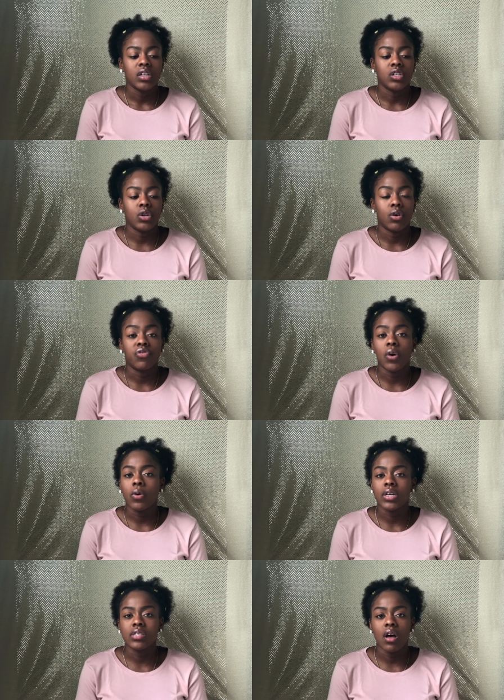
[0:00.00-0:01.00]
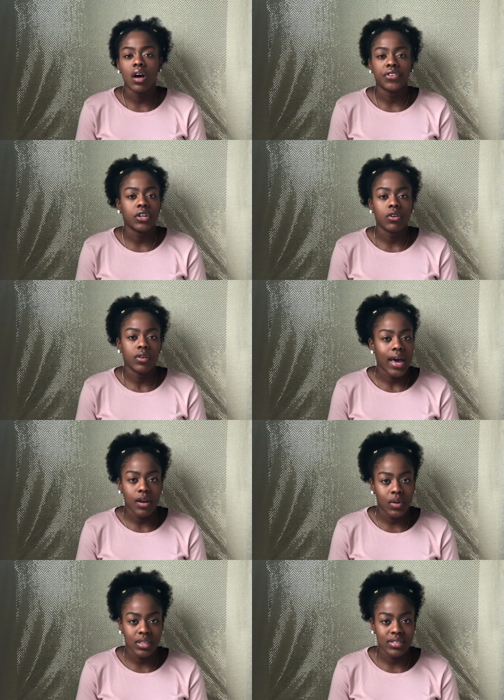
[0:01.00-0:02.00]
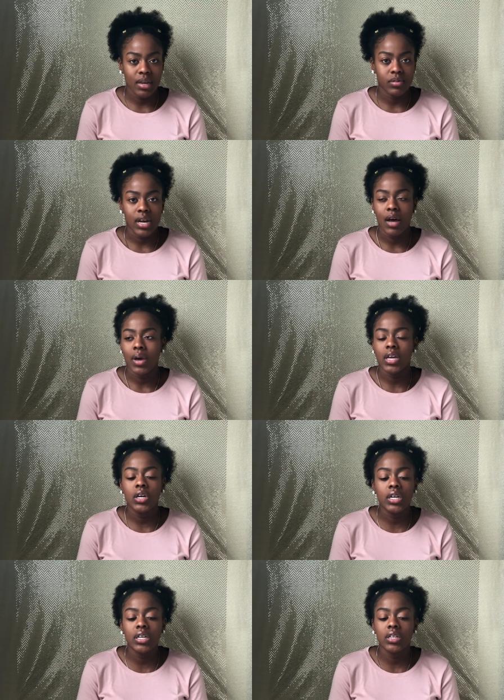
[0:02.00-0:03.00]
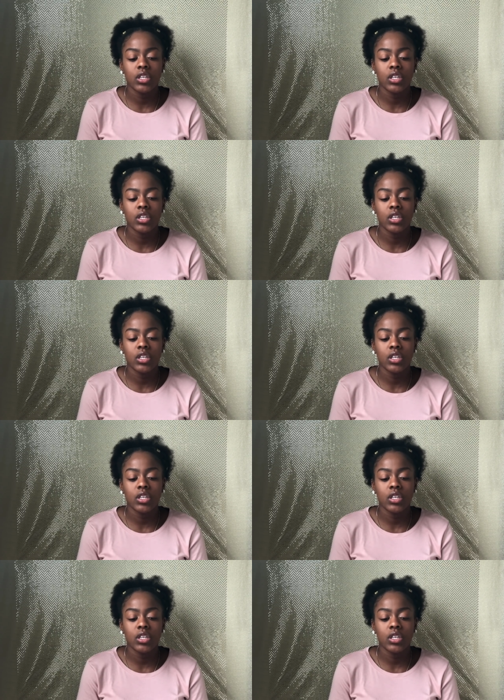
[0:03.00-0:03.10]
you know focus on neuroanatomy at the same time i couldn't